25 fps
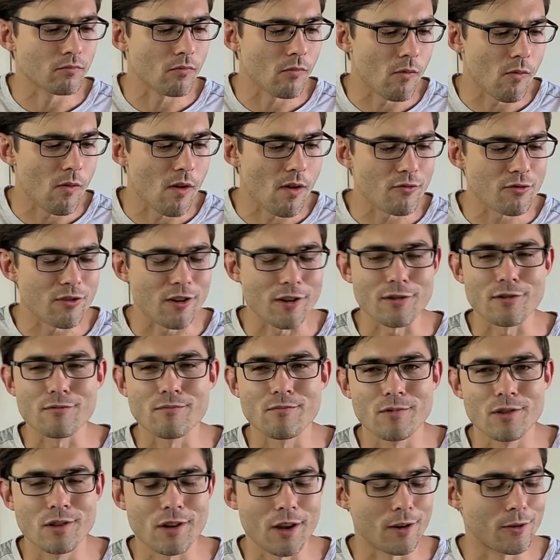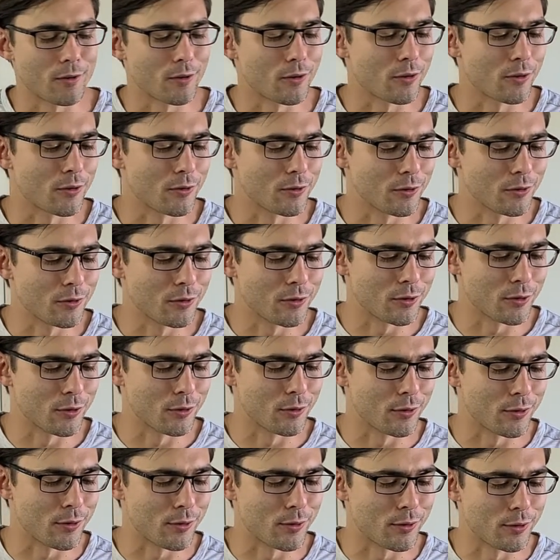It was like 10 kernels, so
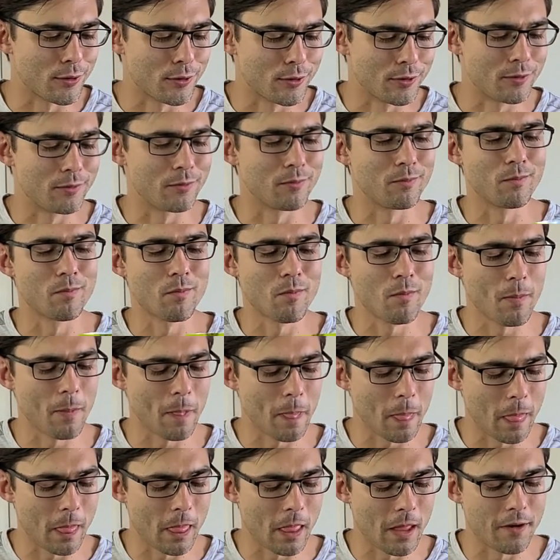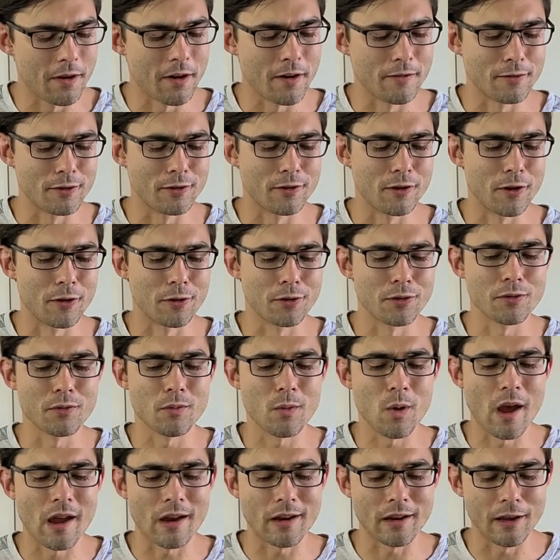a third of a dose,
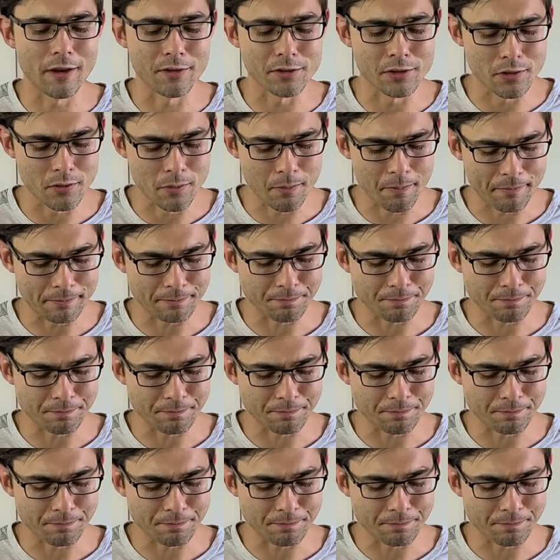I guess.